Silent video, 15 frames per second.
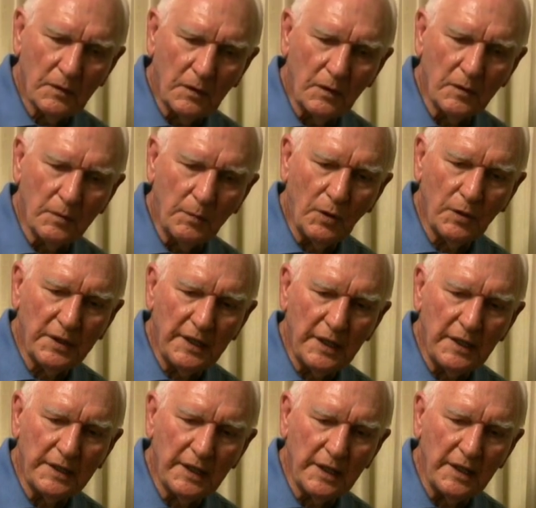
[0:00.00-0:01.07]
on board the
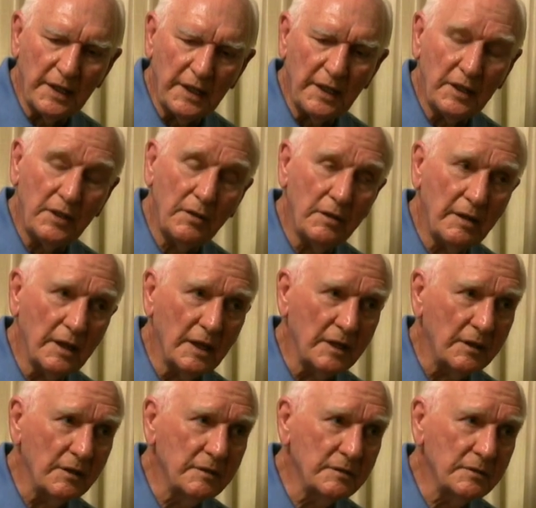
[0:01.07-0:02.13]
AKA, you got
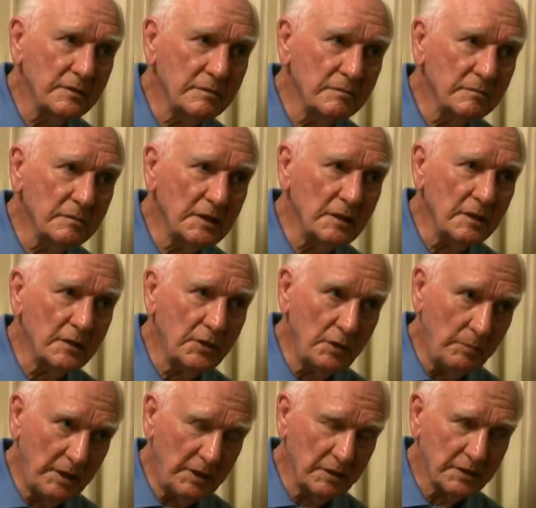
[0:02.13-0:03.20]
uh, two
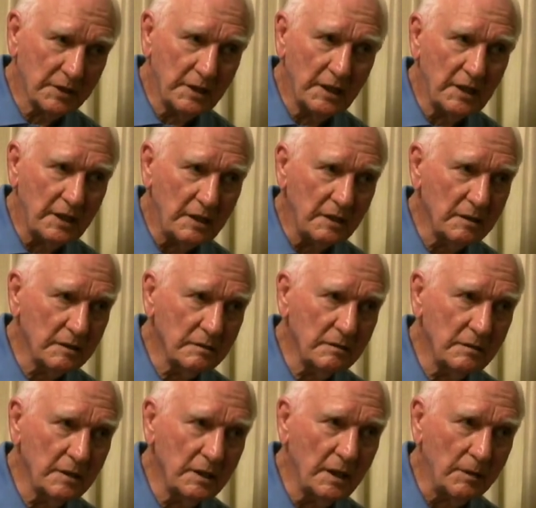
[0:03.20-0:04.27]
meals a day.
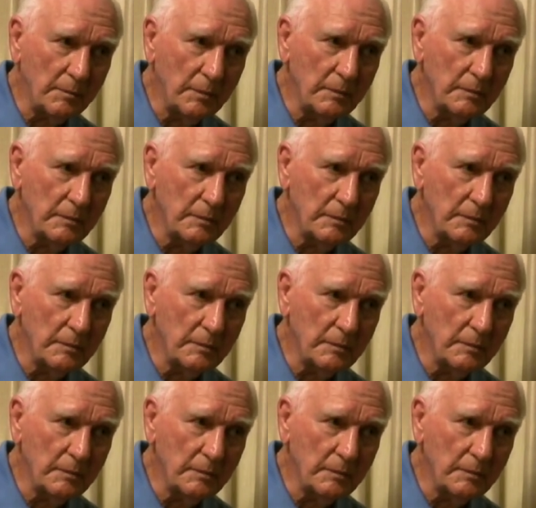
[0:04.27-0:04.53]
You